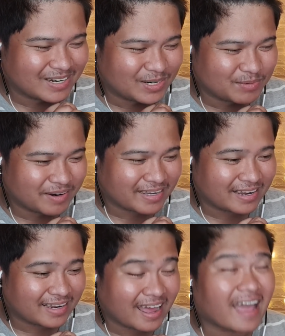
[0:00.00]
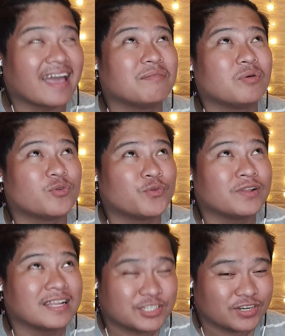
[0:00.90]
Oh my god, I am
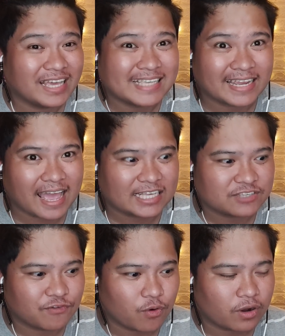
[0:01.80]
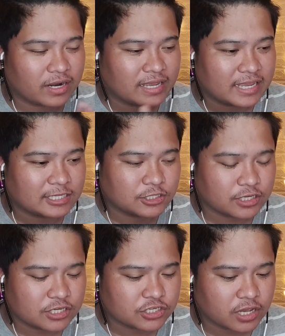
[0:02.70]
literally excited, guys, for
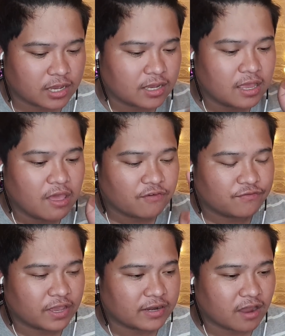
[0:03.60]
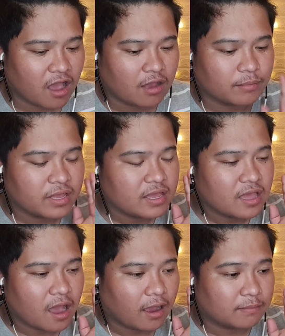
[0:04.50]
Indonesia, Vietnam,
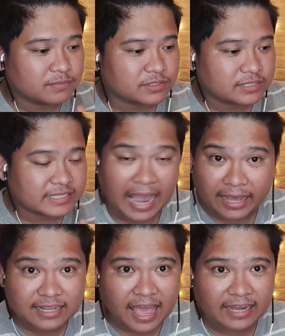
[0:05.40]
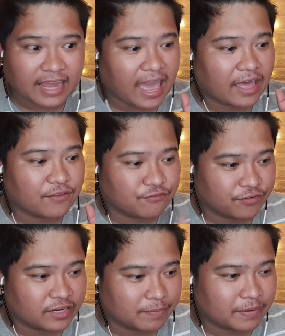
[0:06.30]
Thailand, and
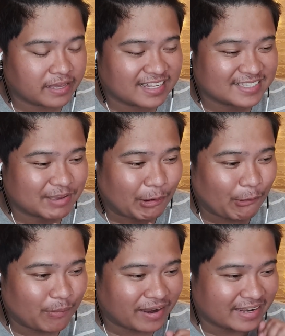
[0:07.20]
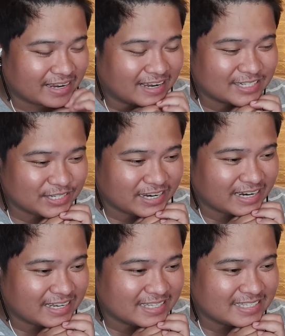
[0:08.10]
Philippines. Oh my god, you
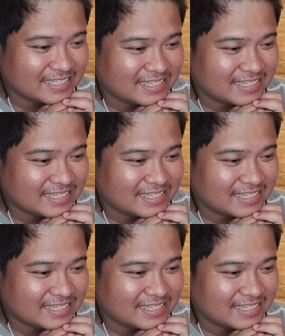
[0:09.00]
guys.